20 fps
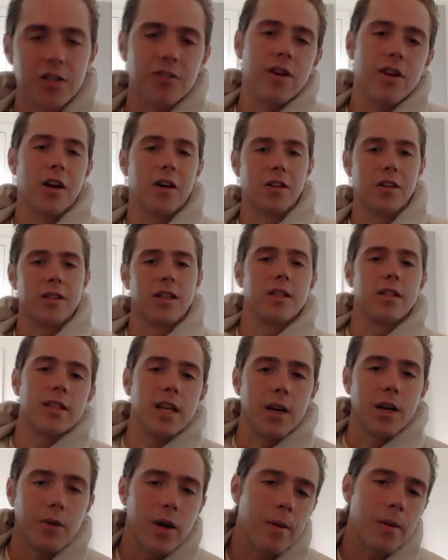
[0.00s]
record that's
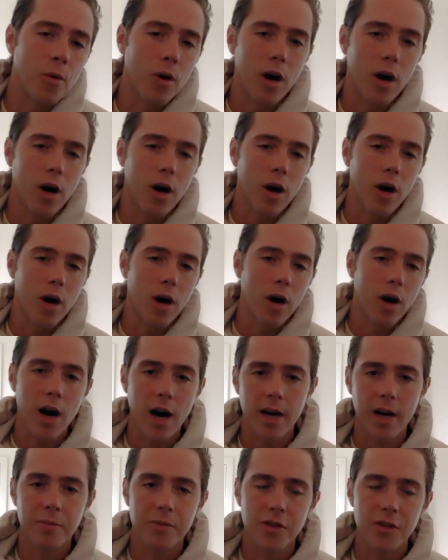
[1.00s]
like way more
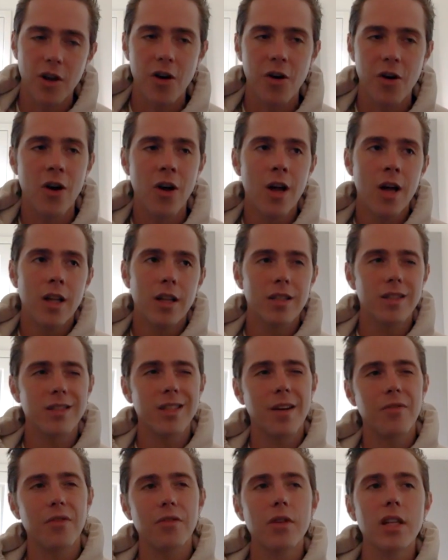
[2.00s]
hype. So there's
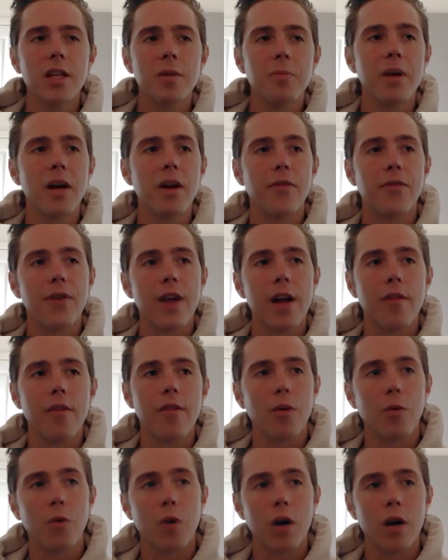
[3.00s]
never really been a
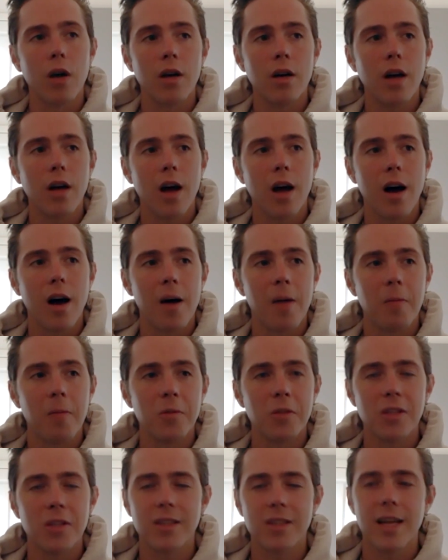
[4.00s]
favorite one.
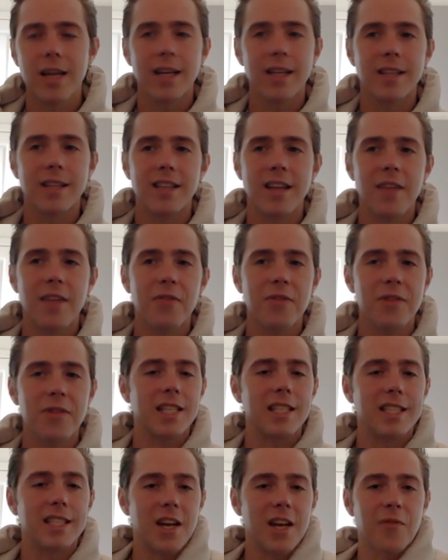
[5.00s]
Just like
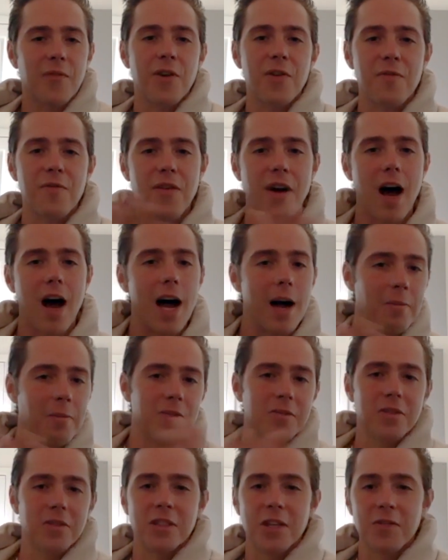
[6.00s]
definitely different
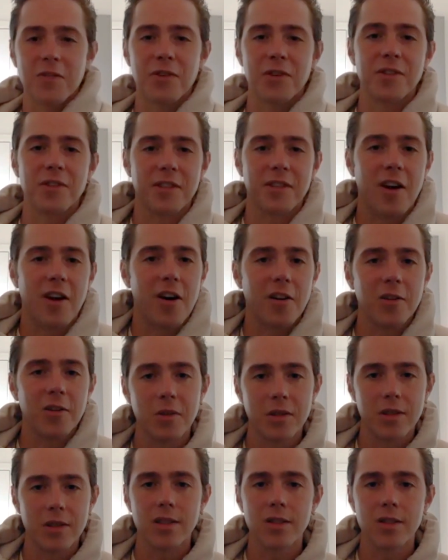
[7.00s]
vibes for different songs, which is